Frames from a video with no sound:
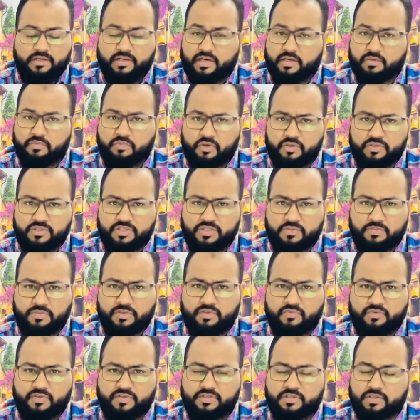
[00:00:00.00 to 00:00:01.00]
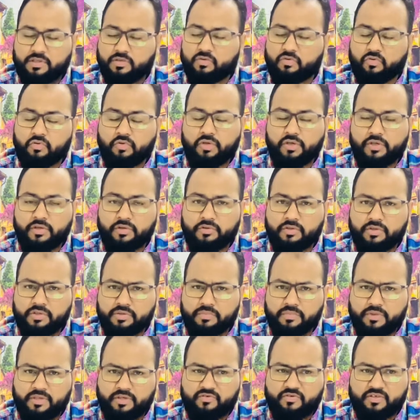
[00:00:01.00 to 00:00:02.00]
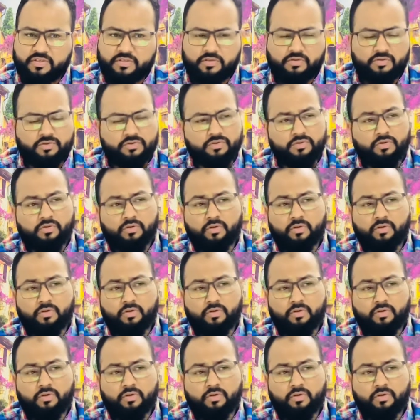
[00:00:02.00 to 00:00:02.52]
truck boxes manufacturer, cooling unit manufacturers.